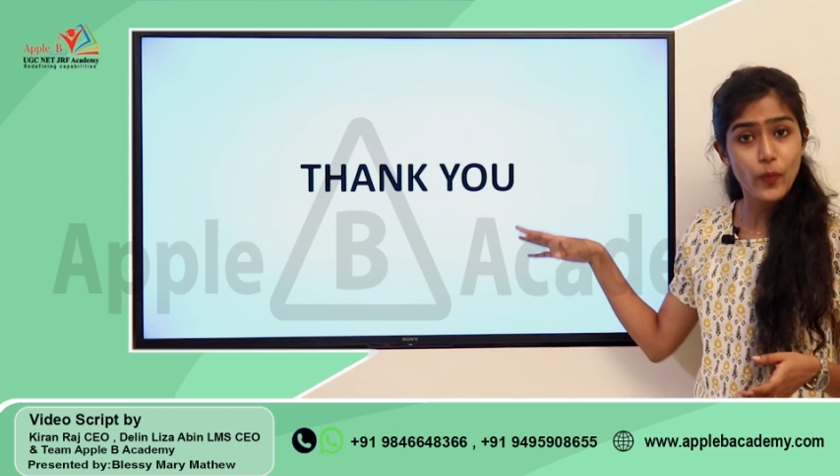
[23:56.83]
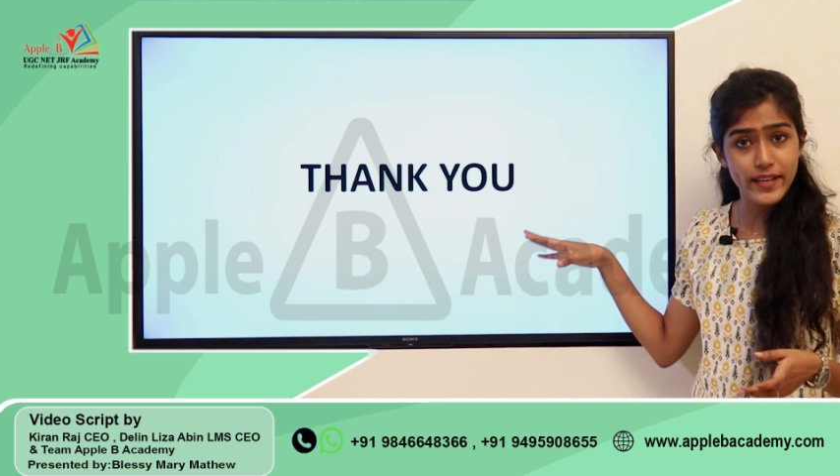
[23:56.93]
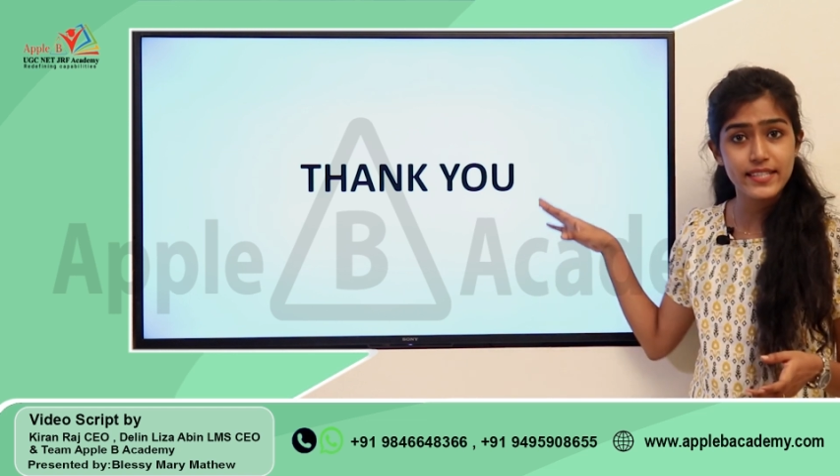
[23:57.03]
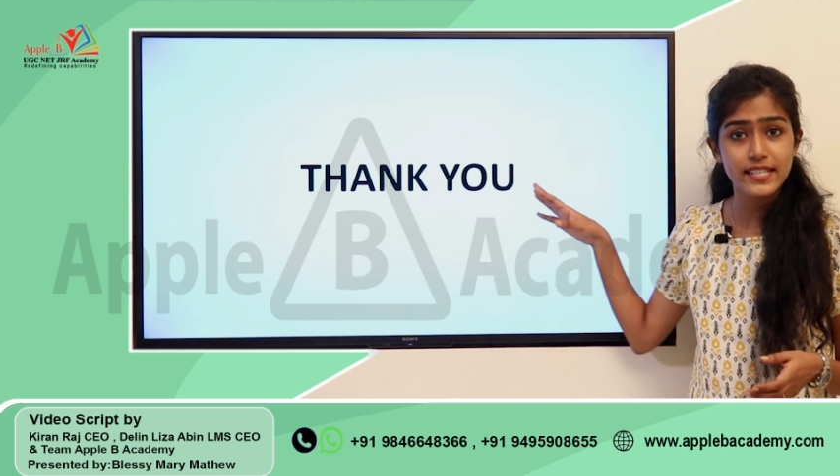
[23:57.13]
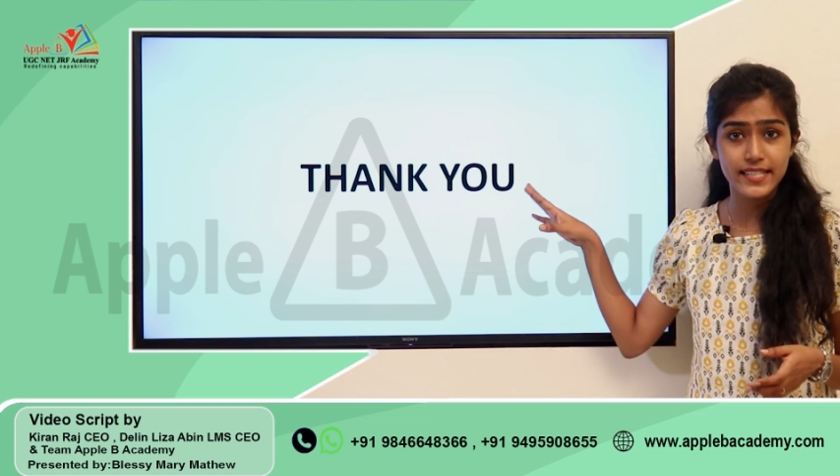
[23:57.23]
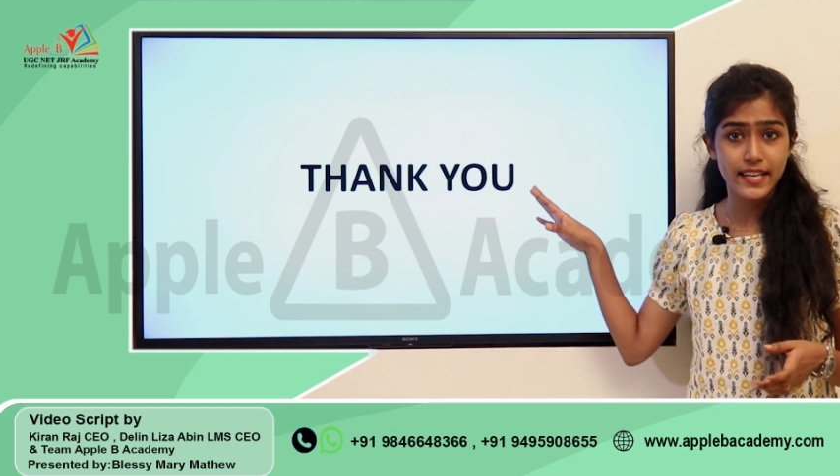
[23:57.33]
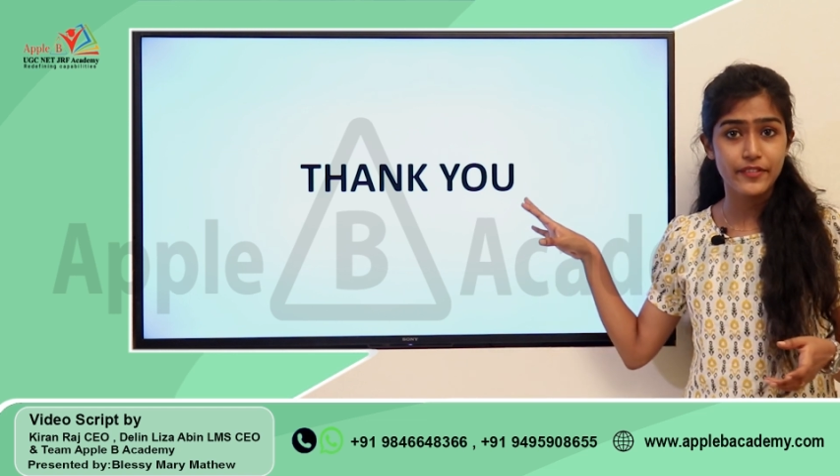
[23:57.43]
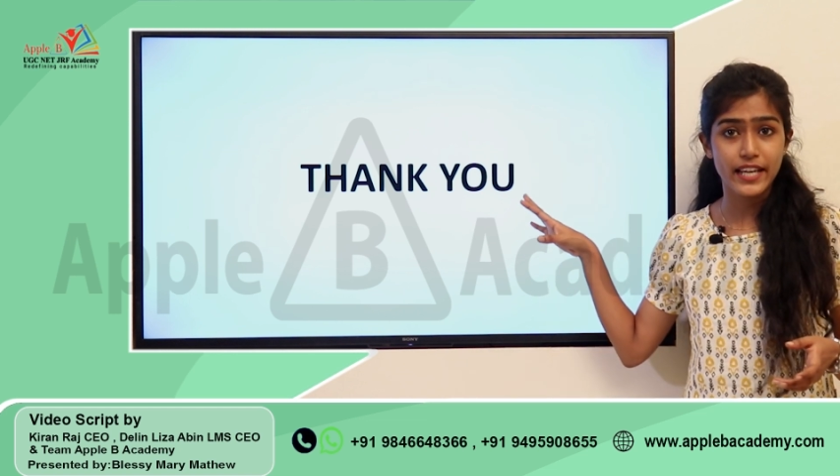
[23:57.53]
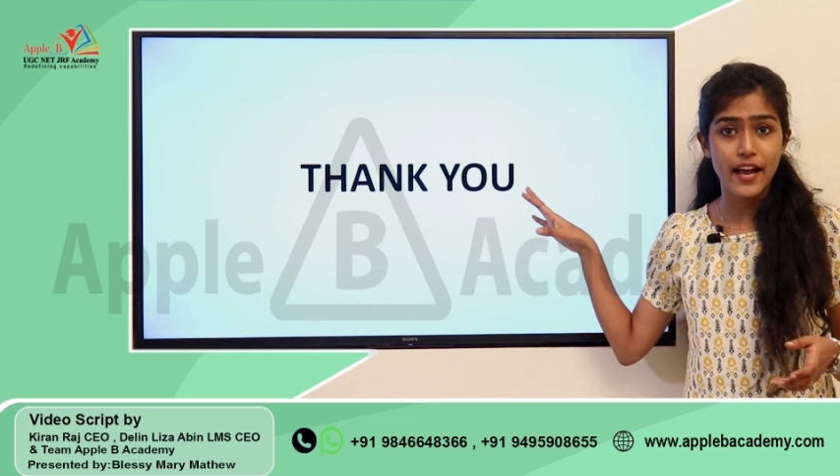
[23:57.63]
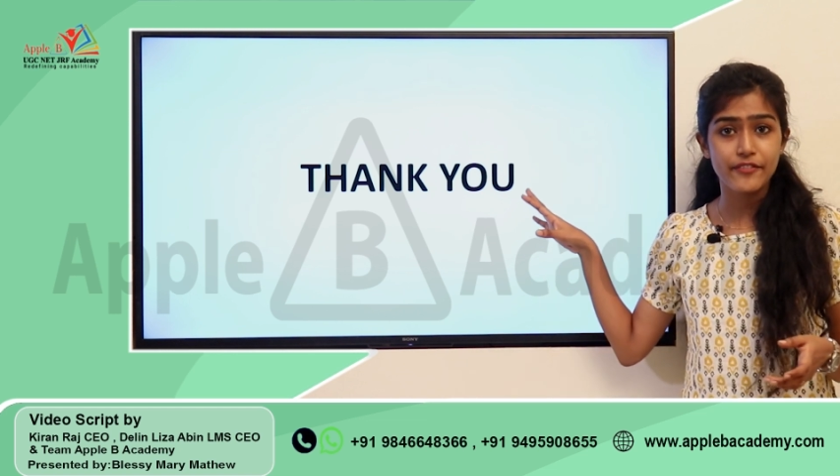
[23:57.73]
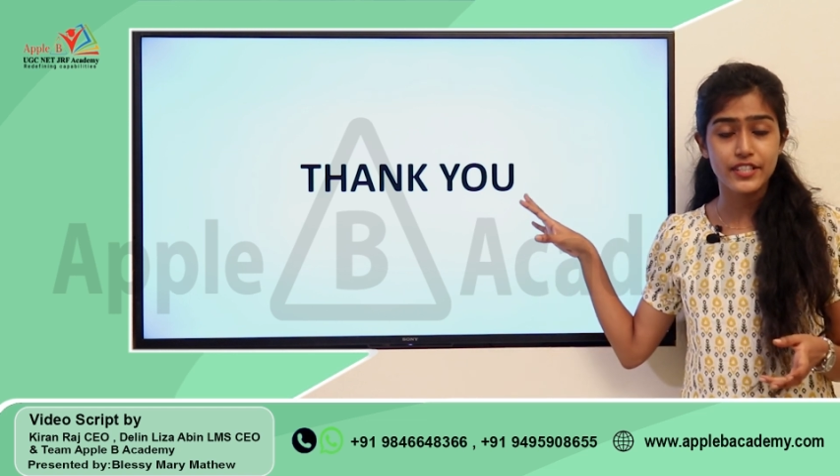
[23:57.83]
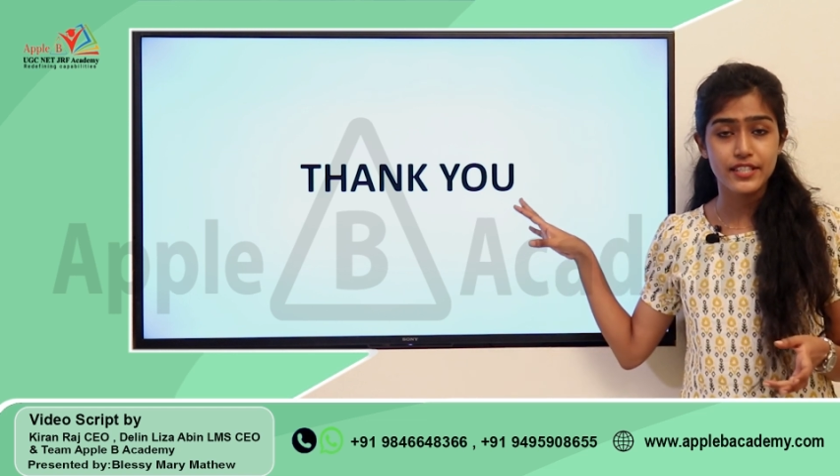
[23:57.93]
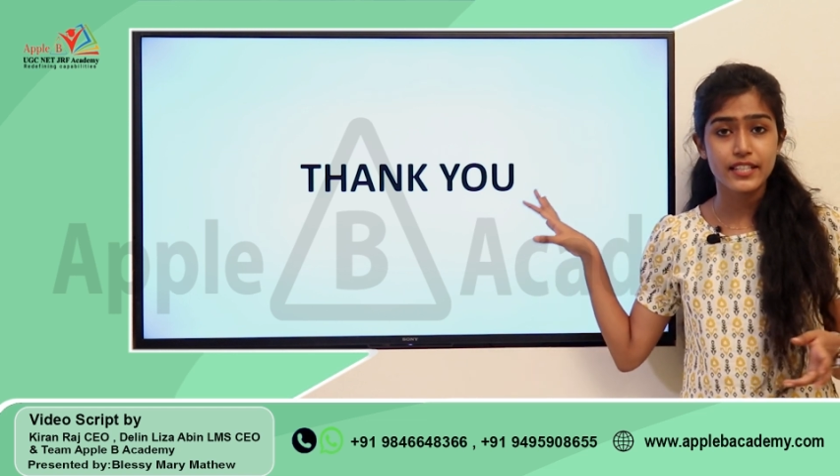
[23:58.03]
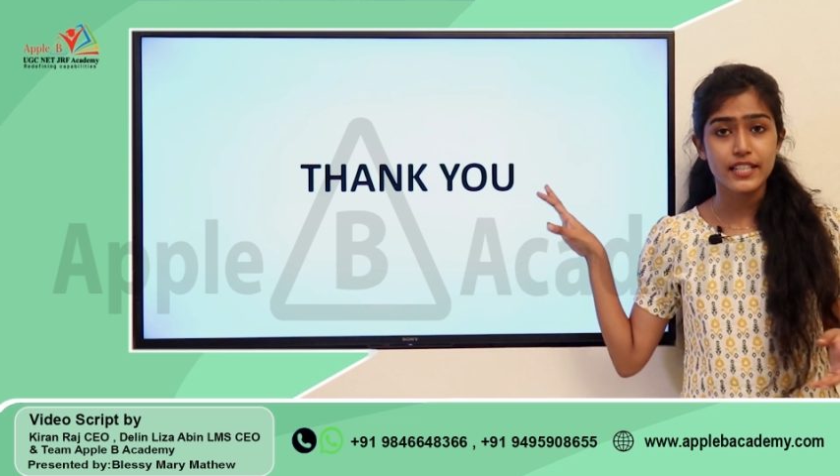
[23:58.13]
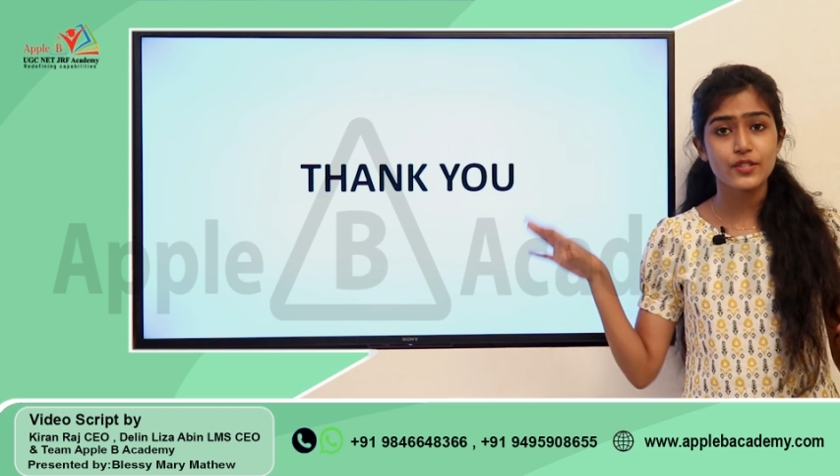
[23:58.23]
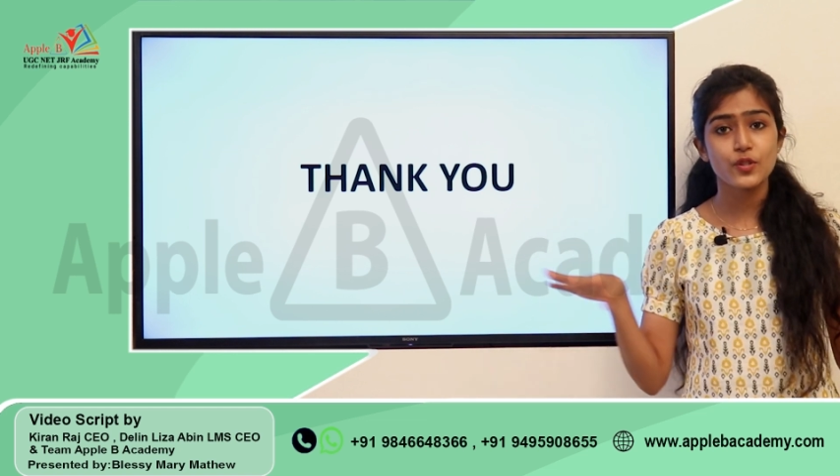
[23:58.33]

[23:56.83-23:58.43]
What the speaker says: questions that we have discussed,